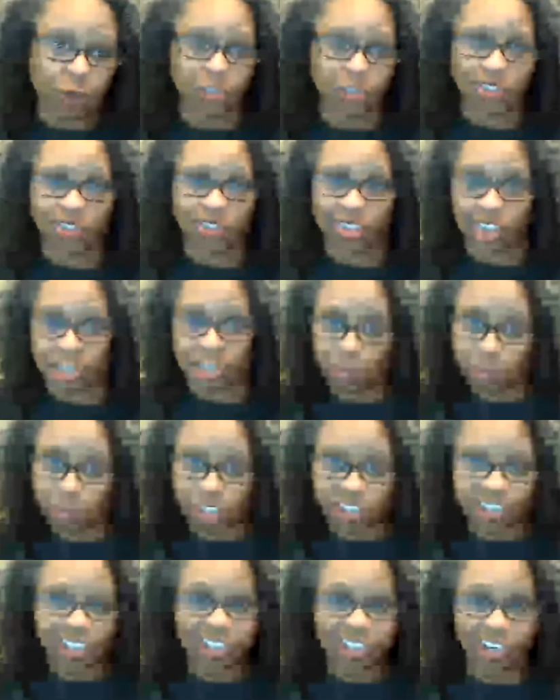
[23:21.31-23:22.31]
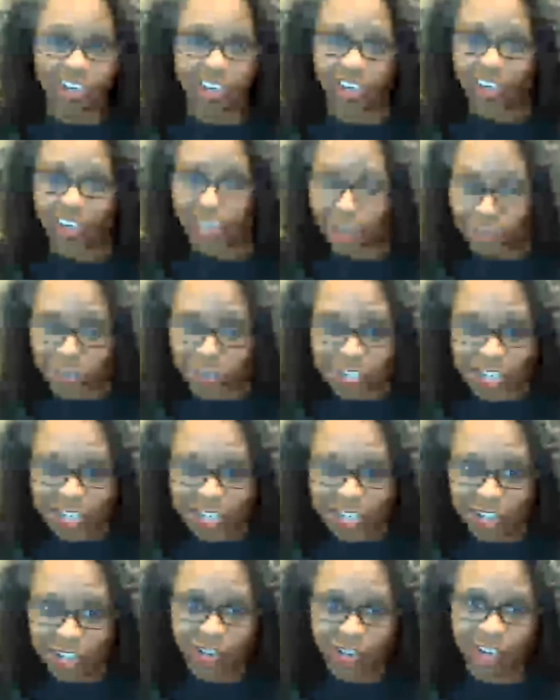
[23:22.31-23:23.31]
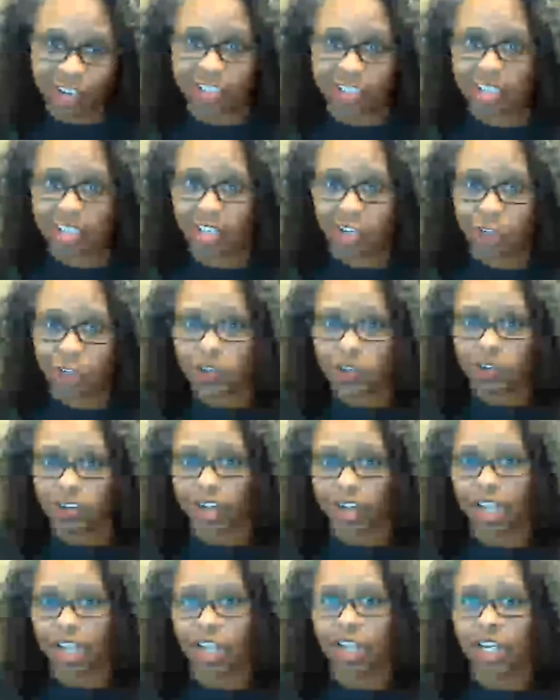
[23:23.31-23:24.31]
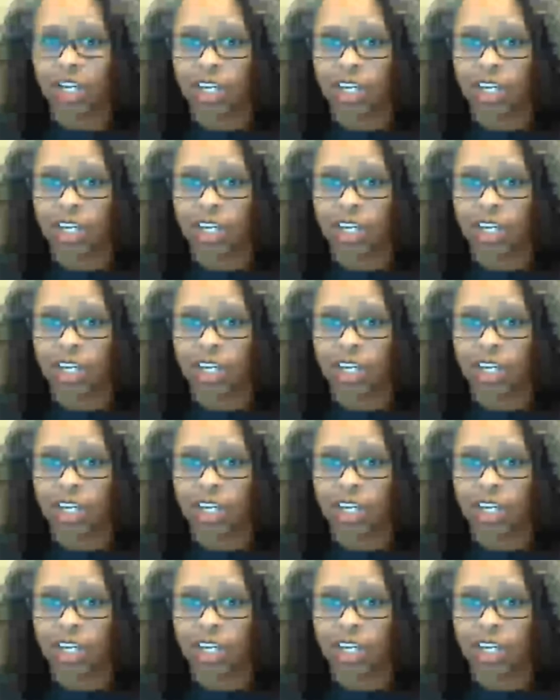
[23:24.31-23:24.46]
sustainability and climate change across the country, right?